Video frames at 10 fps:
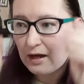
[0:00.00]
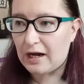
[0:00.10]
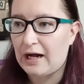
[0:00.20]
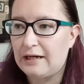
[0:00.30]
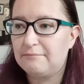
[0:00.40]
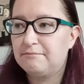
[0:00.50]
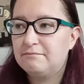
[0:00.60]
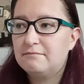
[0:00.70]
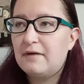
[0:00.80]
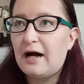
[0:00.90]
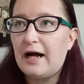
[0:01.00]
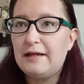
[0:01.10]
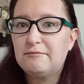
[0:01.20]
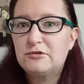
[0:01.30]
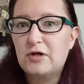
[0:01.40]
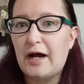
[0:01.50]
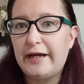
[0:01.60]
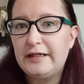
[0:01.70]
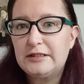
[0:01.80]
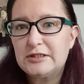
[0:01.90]
Um, I am
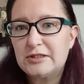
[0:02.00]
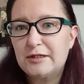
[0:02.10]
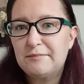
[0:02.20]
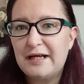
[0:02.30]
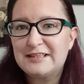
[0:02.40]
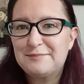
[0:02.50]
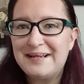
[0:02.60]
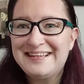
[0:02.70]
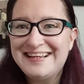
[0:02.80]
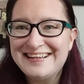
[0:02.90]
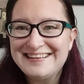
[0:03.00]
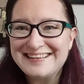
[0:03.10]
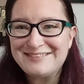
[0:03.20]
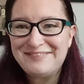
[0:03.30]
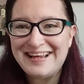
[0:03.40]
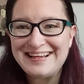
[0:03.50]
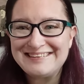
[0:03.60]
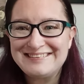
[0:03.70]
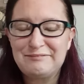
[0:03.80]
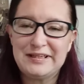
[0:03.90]
trying to curb that spending a little bit
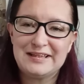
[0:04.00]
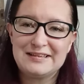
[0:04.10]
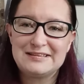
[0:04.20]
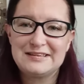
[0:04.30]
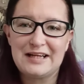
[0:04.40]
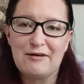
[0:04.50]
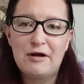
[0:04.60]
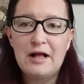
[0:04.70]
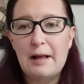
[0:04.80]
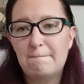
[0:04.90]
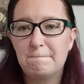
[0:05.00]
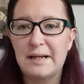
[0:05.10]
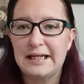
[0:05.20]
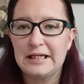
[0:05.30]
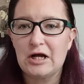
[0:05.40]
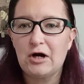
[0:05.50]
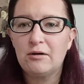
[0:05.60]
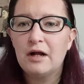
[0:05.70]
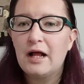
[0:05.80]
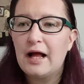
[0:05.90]
because, you know, money and all.
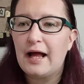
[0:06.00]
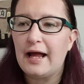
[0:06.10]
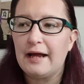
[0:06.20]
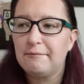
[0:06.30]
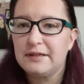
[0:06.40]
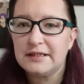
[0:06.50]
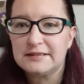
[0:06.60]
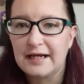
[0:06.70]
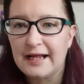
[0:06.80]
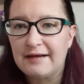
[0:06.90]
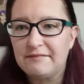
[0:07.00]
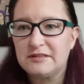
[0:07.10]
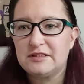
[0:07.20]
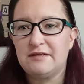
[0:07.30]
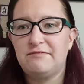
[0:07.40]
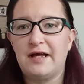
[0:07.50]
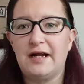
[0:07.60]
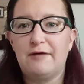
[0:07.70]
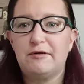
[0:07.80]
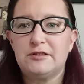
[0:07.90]
And because I have this event
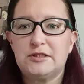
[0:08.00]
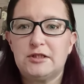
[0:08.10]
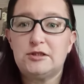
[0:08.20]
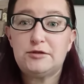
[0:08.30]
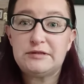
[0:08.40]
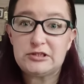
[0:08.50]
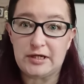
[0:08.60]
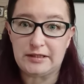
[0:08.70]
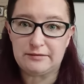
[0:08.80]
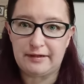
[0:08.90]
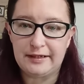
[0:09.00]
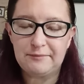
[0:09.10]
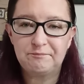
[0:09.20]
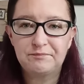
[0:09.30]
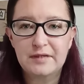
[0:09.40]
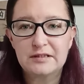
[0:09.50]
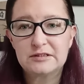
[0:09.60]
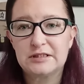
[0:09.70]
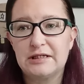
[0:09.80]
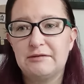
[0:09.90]
I want to go to in January.
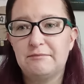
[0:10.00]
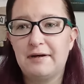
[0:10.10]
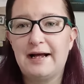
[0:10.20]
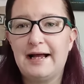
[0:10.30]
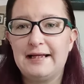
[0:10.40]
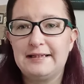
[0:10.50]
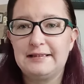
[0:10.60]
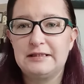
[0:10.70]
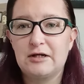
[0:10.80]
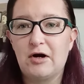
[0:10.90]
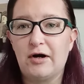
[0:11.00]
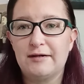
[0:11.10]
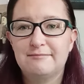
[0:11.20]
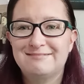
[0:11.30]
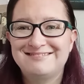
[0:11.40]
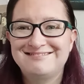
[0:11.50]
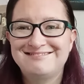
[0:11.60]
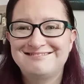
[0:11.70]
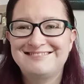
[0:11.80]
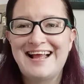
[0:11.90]
So I need a car.
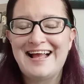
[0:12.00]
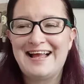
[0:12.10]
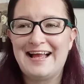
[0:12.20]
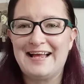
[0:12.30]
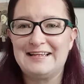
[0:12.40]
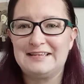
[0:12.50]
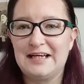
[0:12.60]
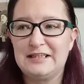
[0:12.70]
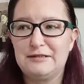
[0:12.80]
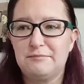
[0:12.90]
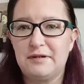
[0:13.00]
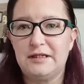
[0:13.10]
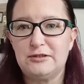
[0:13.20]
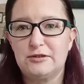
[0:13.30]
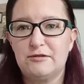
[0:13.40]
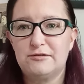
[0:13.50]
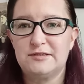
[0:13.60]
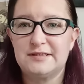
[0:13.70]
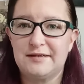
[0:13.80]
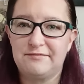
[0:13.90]
And I need money to go to
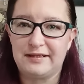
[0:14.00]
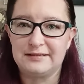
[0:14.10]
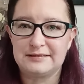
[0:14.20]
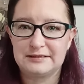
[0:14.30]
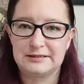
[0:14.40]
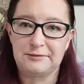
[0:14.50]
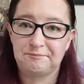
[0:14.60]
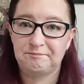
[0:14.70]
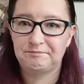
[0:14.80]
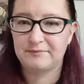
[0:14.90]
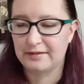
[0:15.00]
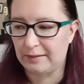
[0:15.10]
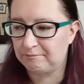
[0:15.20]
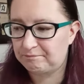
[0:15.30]
said events. So, okay.